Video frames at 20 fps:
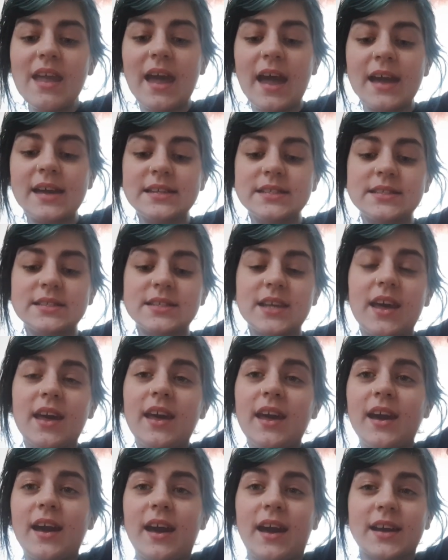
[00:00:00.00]
and
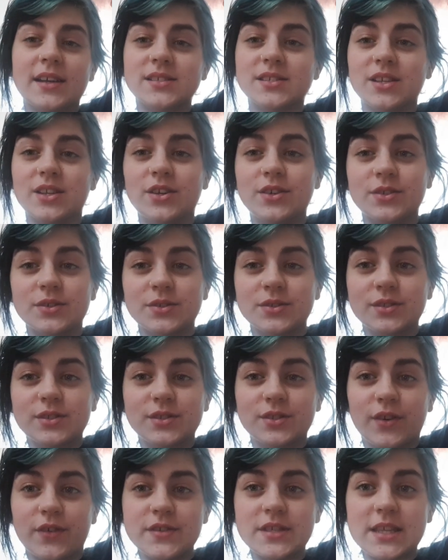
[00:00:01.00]

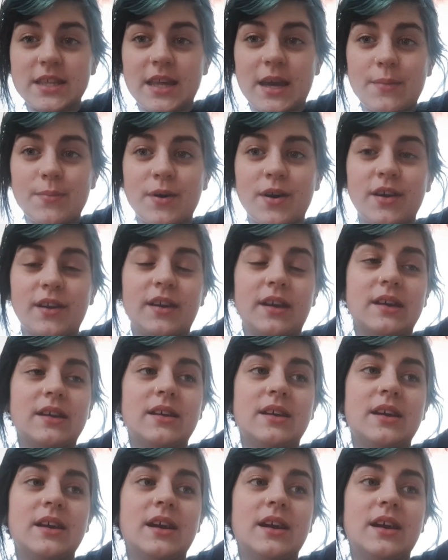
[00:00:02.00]
axolotls, obviously their partner,